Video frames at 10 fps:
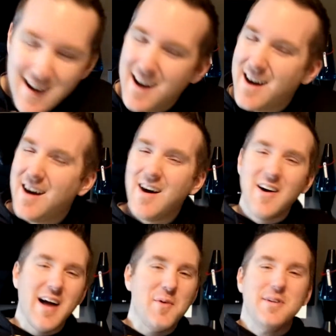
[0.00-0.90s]
Oh,
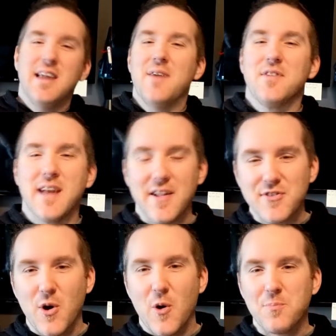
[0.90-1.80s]
that one never gets
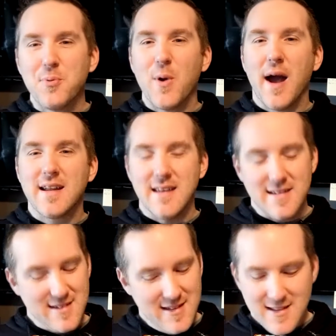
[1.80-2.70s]
old.
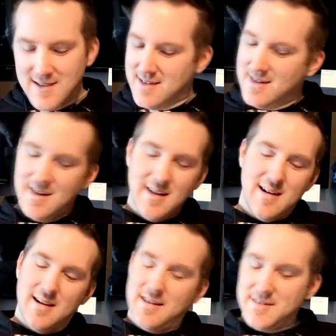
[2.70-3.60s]
Pregnant.
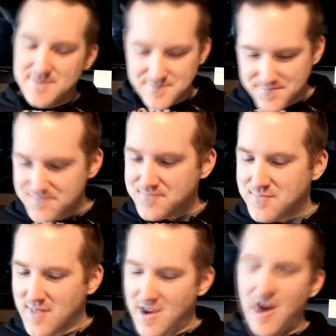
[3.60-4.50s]
All
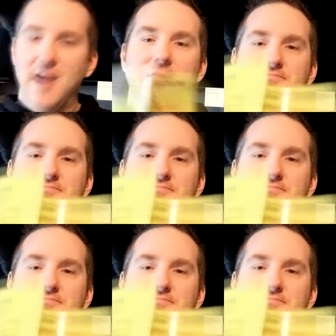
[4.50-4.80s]
right.